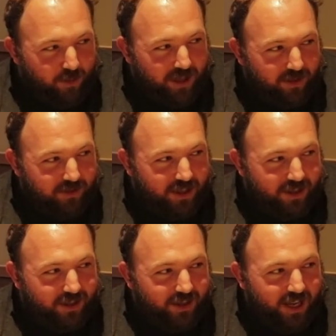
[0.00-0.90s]
for
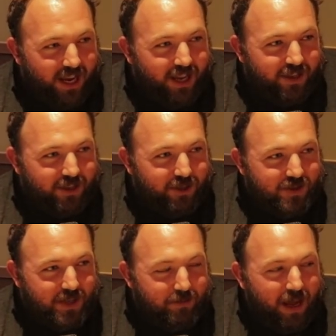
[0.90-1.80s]
weightlifting and
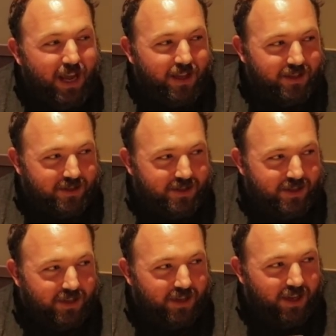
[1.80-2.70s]
using
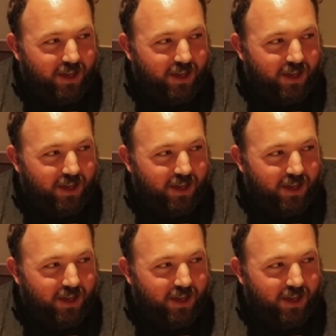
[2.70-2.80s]
bands.